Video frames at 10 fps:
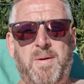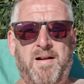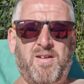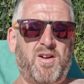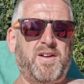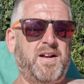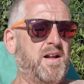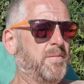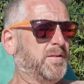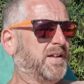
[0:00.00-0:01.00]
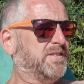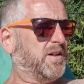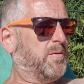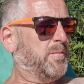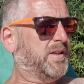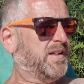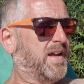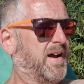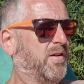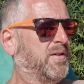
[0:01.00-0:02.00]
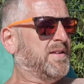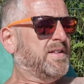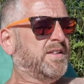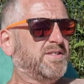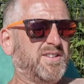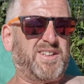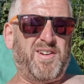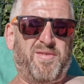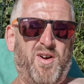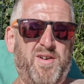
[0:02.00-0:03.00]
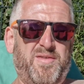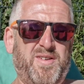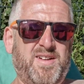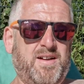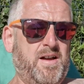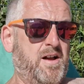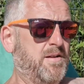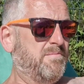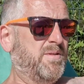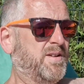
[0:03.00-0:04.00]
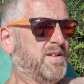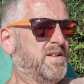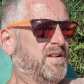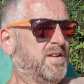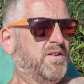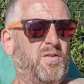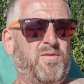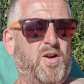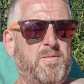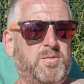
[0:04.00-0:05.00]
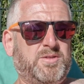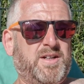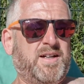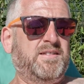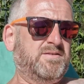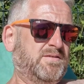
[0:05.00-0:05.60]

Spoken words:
paragliding a couple of days ago when we did get out. So it's day 5, non-flyable today.